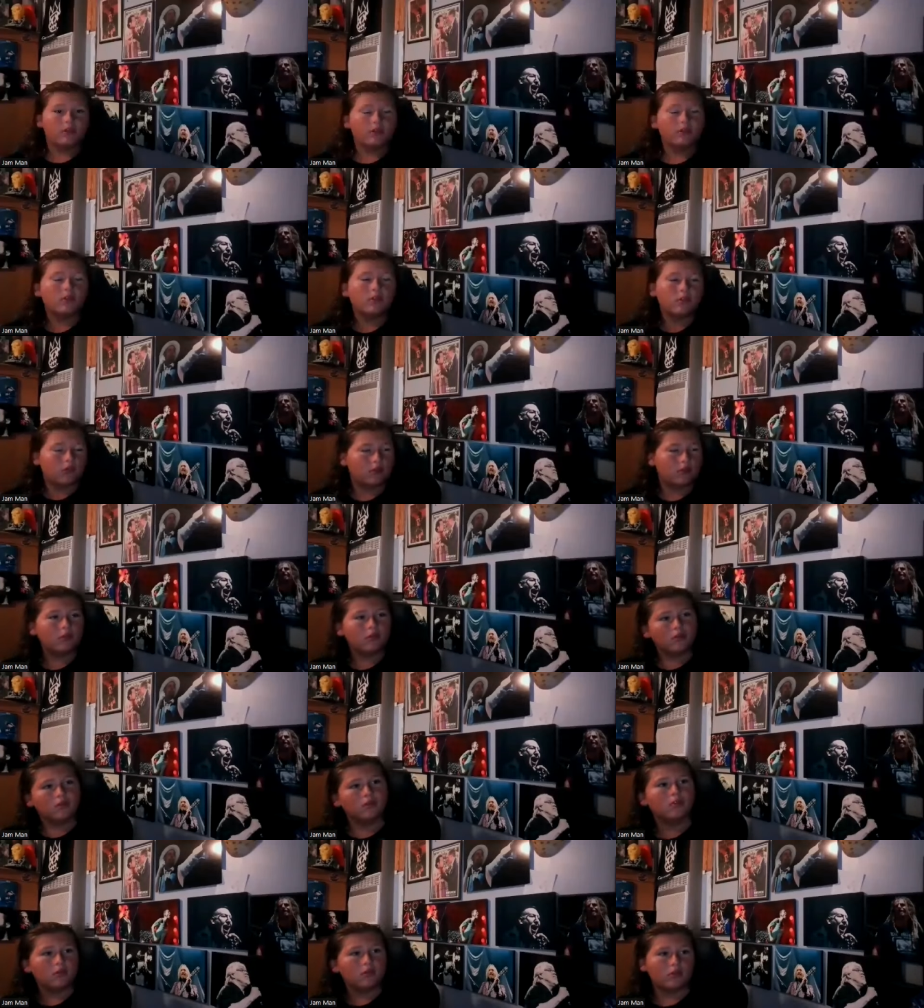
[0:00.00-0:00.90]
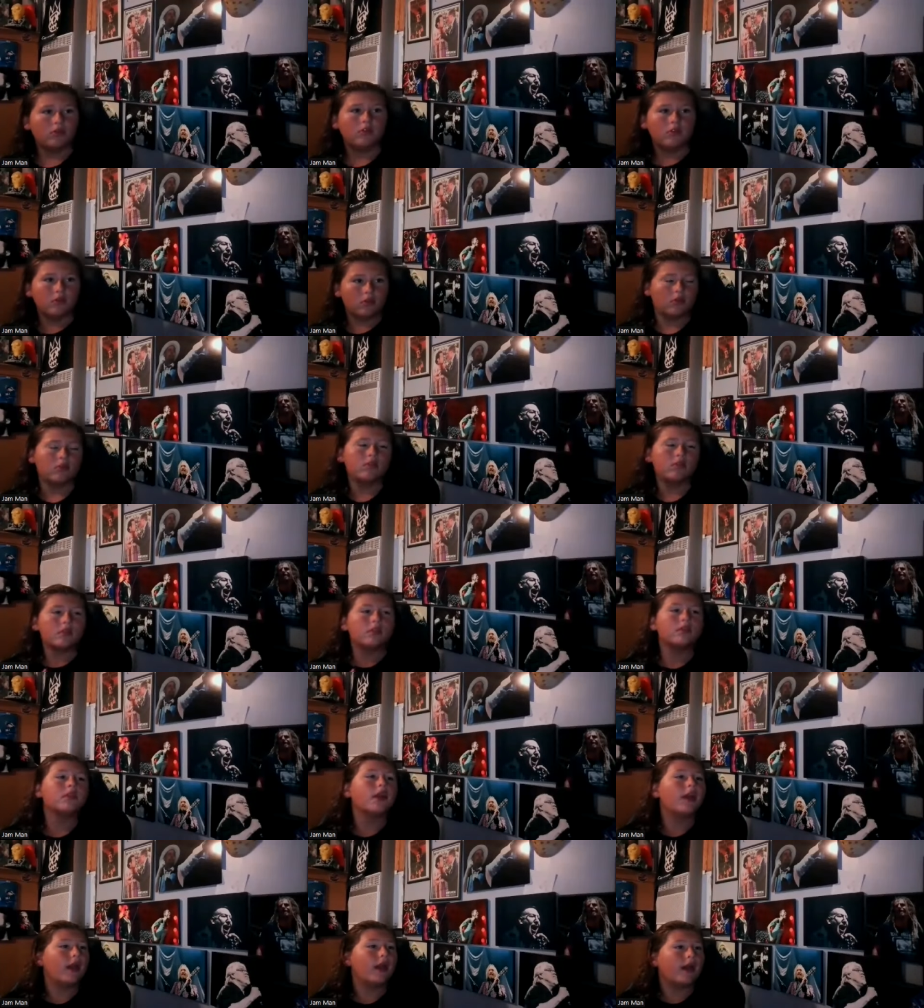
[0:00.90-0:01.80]
Do certain rudiments, right?
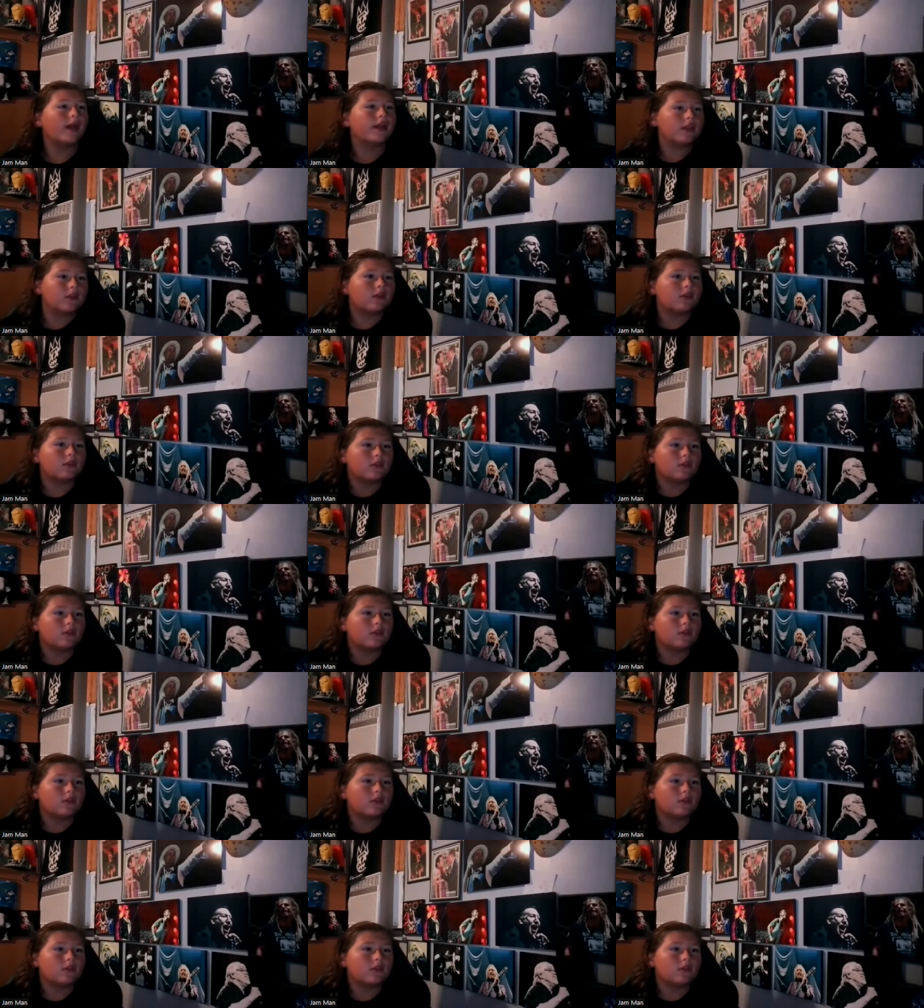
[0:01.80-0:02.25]
Yeah. Certain